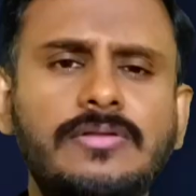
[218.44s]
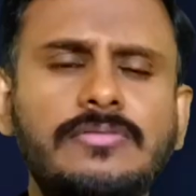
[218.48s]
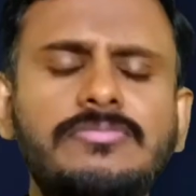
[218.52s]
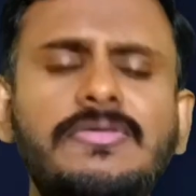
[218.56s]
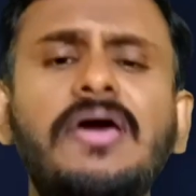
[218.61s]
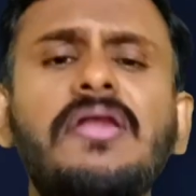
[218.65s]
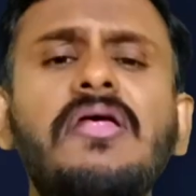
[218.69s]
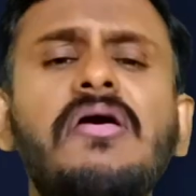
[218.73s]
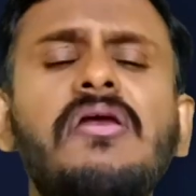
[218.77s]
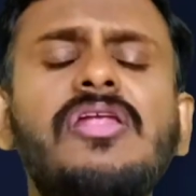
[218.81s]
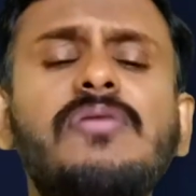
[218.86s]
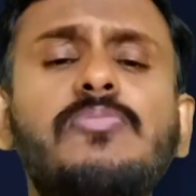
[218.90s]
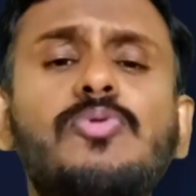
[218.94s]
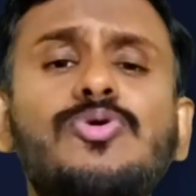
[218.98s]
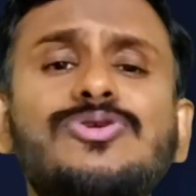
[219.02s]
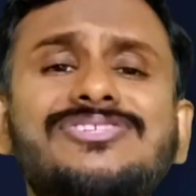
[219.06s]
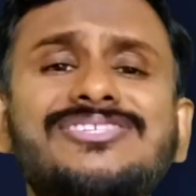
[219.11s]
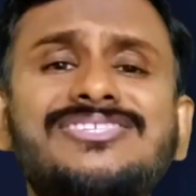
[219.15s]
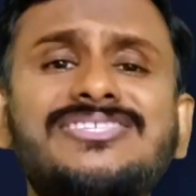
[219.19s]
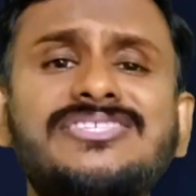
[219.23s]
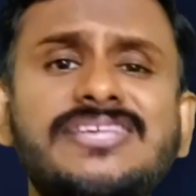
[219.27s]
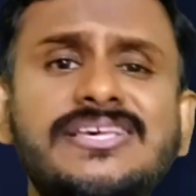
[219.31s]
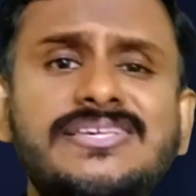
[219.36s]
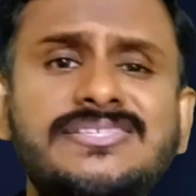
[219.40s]
There are
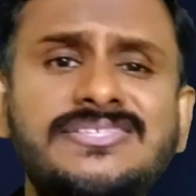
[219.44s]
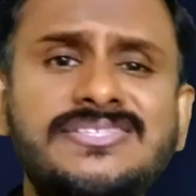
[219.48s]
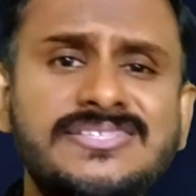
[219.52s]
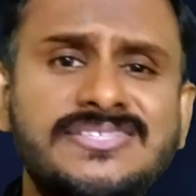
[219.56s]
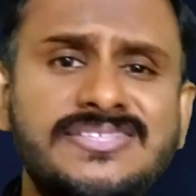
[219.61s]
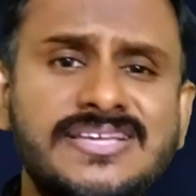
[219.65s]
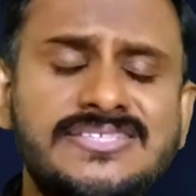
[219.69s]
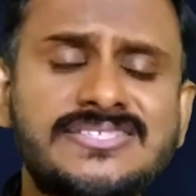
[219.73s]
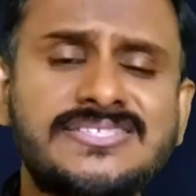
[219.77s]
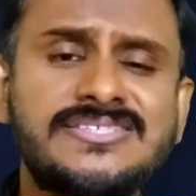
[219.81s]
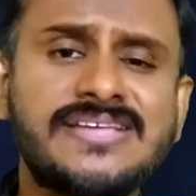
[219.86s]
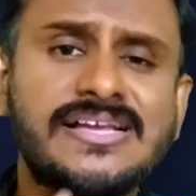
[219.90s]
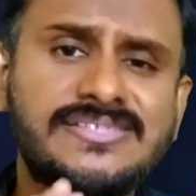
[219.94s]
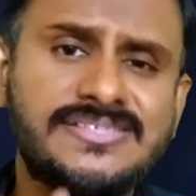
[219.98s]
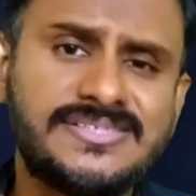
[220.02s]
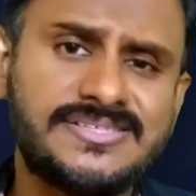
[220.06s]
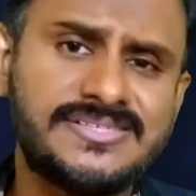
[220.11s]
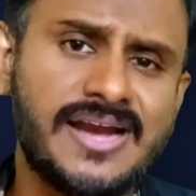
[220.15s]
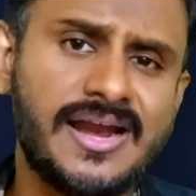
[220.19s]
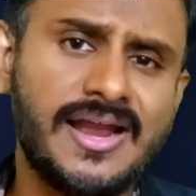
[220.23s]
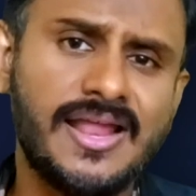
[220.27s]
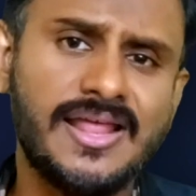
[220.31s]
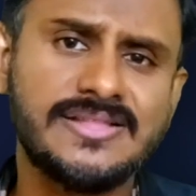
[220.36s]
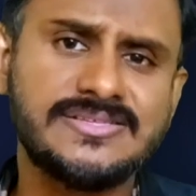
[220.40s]
about 66 such
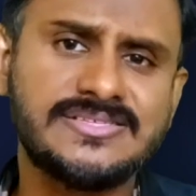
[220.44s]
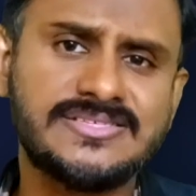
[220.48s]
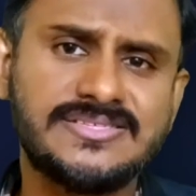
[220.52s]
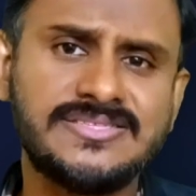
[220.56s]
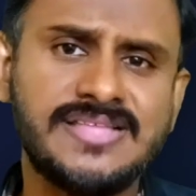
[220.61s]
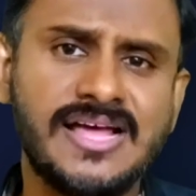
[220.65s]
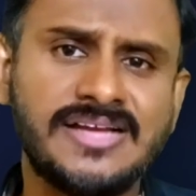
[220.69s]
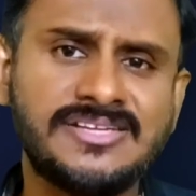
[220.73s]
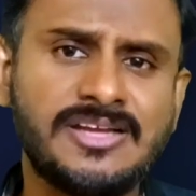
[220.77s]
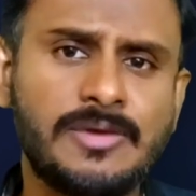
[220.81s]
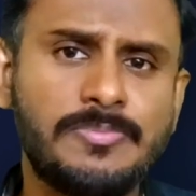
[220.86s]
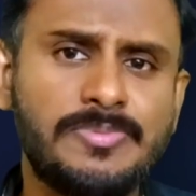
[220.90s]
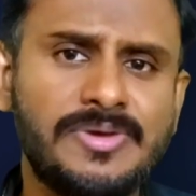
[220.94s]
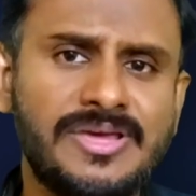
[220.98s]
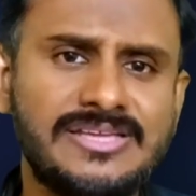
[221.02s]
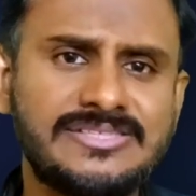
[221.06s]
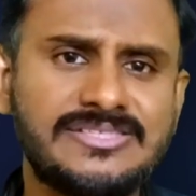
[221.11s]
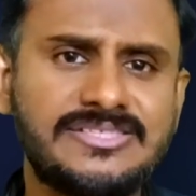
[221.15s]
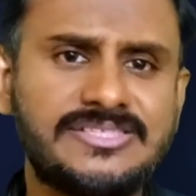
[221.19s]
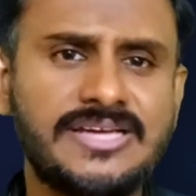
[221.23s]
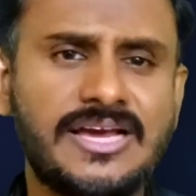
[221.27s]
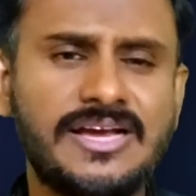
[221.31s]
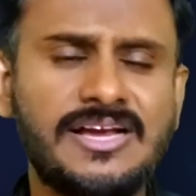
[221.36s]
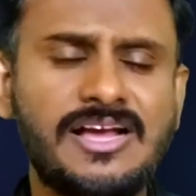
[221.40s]
tunnels that are
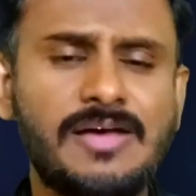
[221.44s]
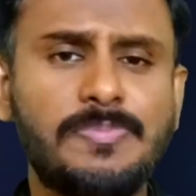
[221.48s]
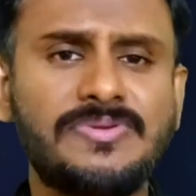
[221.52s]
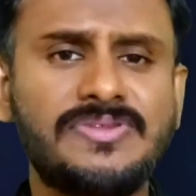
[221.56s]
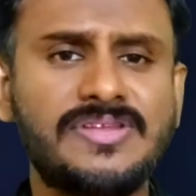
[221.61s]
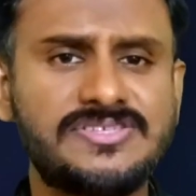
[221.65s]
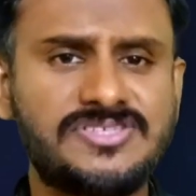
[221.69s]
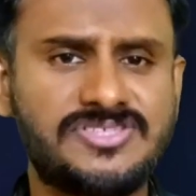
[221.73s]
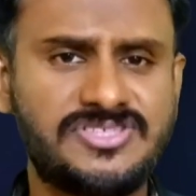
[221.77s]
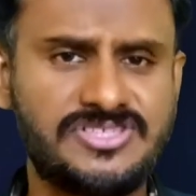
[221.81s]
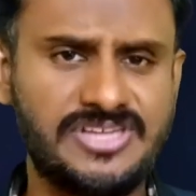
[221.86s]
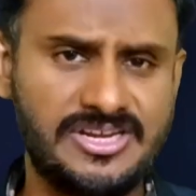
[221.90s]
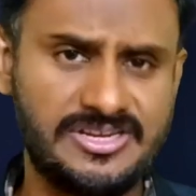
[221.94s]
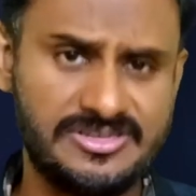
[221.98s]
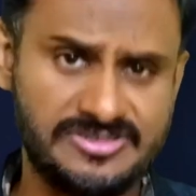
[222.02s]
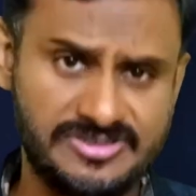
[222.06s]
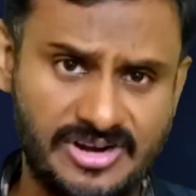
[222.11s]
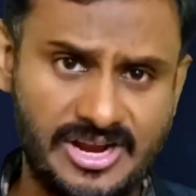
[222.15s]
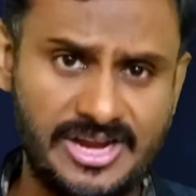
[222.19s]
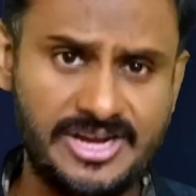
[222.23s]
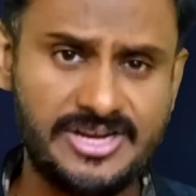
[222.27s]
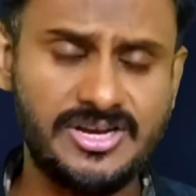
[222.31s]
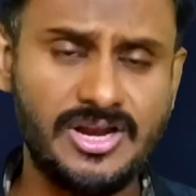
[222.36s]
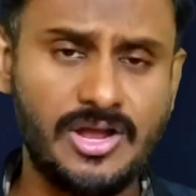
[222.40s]
being dug up in the state
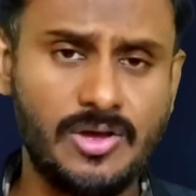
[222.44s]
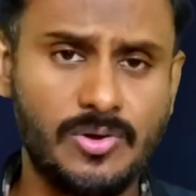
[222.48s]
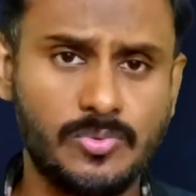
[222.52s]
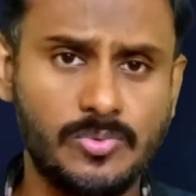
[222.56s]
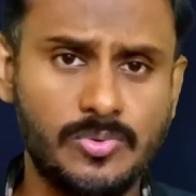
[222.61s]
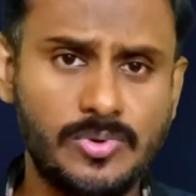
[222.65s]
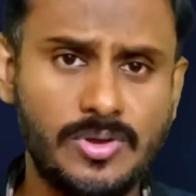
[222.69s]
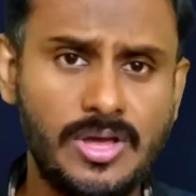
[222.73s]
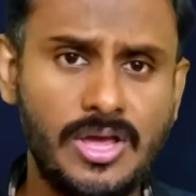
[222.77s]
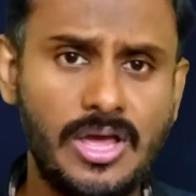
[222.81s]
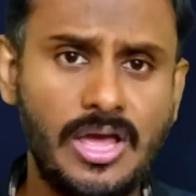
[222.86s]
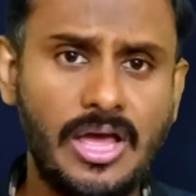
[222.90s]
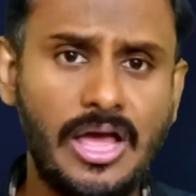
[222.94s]
right now,